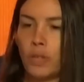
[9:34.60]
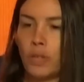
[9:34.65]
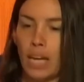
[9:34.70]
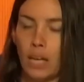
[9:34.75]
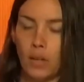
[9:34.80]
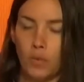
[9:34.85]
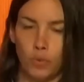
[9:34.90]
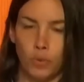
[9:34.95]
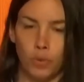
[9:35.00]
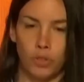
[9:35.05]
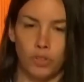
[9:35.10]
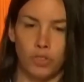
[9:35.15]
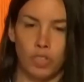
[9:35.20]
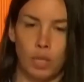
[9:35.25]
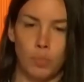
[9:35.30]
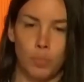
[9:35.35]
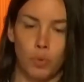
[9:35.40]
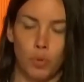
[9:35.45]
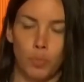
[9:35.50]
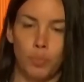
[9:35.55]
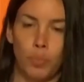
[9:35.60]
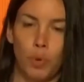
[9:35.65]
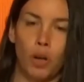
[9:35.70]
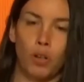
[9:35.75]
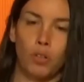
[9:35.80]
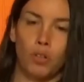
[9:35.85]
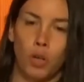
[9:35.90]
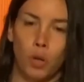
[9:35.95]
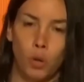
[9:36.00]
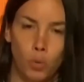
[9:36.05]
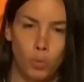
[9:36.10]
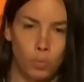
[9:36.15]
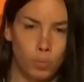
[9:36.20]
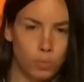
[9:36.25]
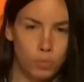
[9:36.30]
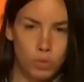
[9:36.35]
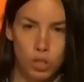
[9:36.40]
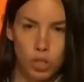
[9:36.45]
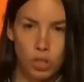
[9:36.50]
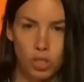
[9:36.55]
can't, for example, borrow
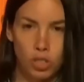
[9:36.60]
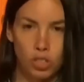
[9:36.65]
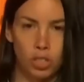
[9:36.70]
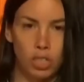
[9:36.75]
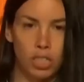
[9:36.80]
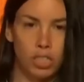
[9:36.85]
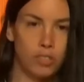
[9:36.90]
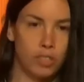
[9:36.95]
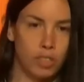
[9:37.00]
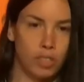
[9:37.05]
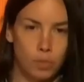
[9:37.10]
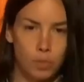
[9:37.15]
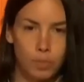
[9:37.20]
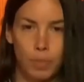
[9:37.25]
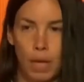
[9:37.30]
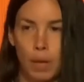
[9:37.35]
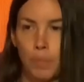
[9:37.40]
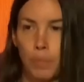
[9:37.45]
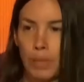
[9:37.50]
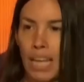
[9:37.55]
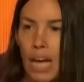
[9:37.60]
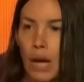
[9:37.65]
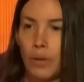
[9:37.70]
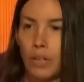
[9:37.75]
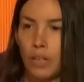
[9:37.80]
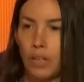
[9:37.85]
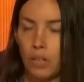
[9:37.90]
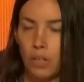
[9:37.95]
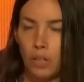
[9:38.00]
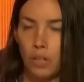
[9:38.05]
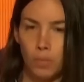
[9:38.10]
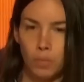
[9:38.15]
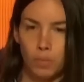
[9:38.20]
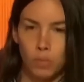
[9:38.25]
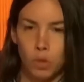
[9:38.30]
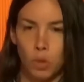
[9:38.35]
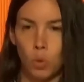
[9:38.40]
Turkish lira and plow it into